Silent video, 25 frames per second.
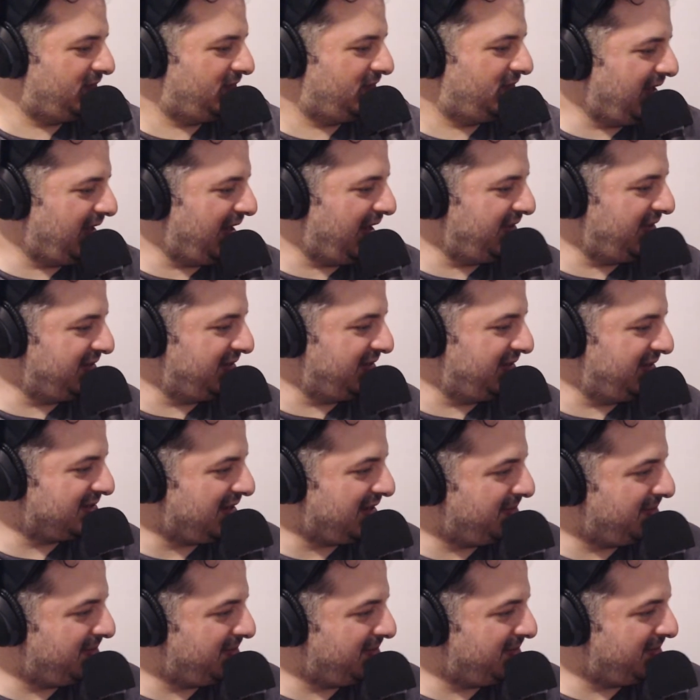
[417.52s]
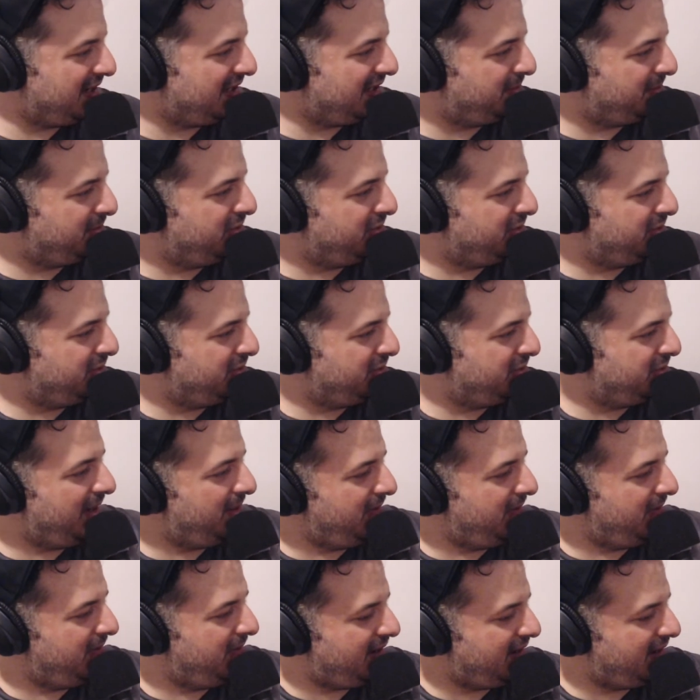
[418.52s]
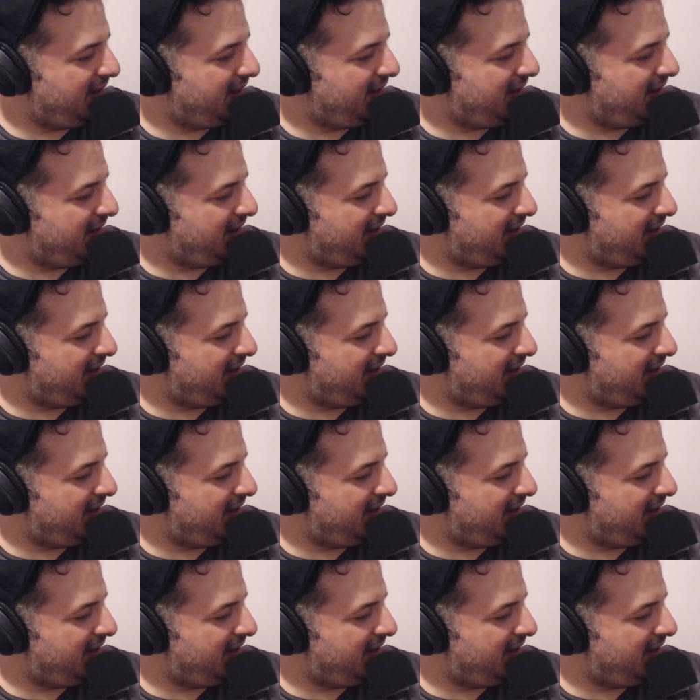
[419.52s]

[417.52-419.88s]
Yeah, and this guy's got me. I got the blue cape. Yeah, baby.